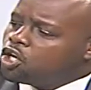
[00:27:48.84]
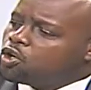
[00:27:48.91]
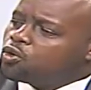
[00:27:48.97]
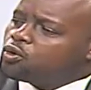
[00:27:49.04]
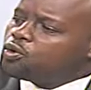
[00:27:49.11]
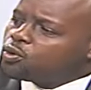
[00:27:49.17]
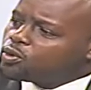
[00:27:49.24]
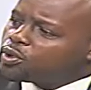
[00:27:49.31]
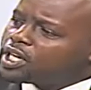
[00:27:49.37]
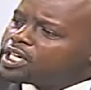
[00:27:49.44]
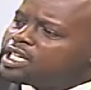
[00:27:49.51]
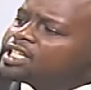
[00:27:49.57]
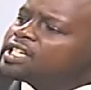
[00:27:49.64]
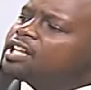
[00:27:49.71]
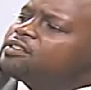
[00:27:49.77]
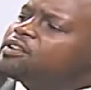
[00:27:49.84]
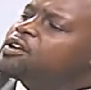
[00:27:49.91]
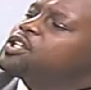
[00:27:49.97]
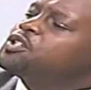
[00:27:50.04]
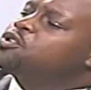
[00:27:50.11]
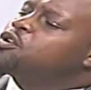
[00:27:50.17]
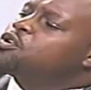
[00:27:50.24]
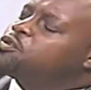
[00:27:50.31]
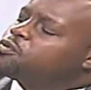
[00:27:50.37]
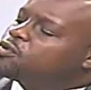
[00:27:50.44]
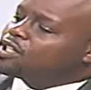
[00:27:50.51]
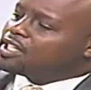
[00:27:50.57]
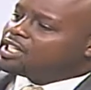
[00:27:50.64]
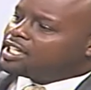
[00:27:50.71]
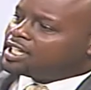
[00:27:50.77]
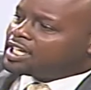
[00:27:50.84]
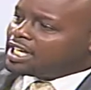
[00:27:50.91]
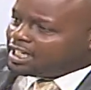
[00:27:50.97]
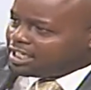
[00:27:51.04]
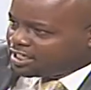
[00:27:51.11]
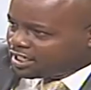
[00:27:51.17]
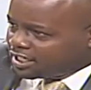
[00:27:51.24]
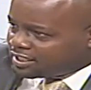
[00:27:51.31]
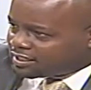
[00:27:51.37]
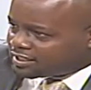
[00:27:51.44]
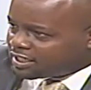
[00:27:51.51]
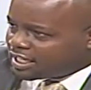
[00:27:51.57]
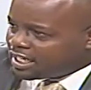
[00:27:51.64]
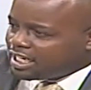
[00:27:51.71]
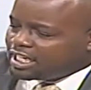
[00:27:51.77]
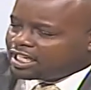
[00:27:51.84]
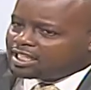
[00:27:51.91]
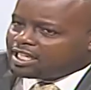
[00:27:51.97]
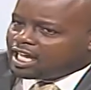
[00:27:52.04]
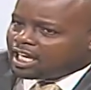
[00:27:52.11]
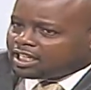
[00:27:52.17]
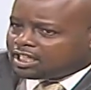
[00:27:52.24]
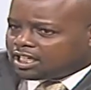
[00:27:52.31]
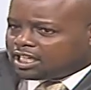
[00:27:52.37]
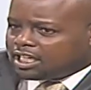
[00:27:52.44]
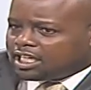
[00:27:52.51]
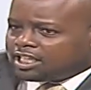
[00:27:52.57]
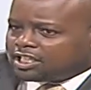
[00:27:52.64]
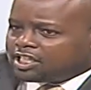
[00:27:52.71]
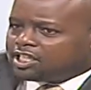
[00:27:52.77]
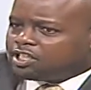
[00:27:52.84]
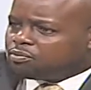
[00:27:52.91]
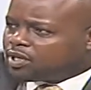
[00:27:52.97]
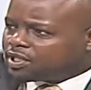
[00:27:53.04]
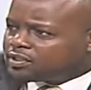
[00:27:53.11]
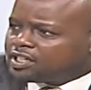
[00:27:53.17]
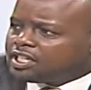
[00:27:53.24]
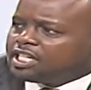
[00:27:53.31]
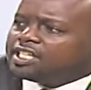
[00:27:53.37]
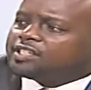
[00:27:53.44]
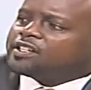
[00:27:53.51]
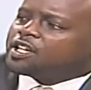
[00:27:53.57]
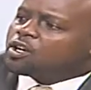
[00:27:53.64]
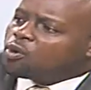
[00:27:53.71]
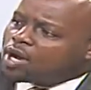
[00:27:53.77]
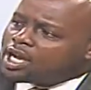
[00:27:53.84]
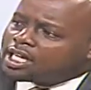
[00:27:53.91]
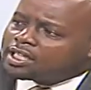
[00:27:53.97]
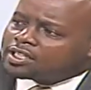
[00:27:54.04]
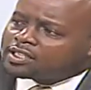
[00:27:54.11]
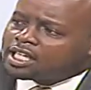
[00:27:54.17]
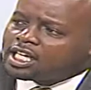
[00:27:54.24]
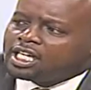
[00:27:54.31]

Uhuru Kenyatta and the rest of the candidates that legitimacy it requires,